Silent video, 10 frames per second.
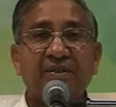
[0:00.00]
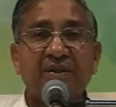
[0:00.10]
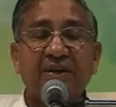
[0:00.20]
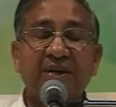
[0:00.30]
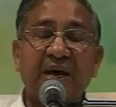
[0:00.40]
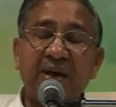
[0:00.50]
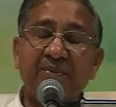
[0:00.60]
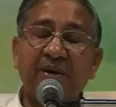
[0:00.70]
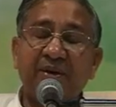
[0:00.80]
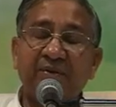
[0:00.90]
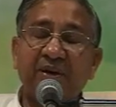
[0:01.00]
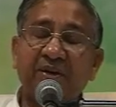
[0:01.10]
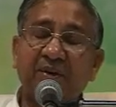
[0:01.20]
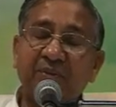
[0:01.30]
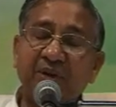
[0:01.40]
that I am having
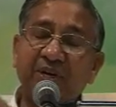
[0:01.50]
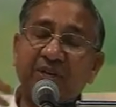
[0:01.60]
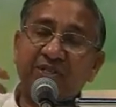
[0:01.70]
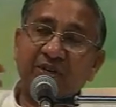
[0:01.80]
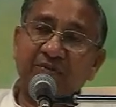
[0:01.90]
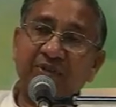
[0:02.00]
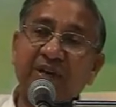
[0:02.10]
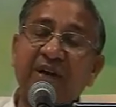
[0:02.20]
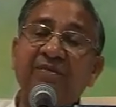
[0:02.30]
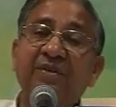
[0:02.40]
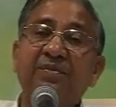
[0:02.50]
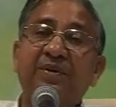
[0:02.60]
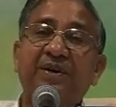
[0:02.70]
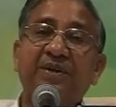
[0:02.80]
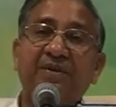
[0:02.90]
communication with
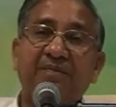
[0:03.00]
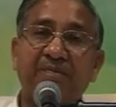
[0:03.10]
everybody,